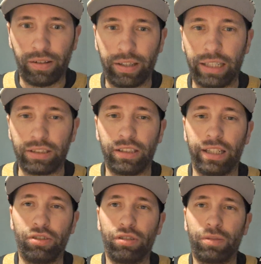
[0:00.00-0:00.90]
that's a
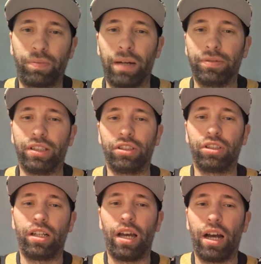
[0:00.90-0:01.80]
dangerous
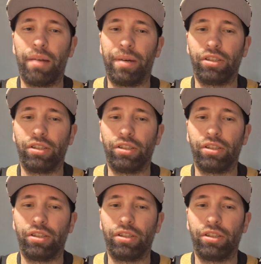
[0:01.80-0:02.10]
proposition. Um,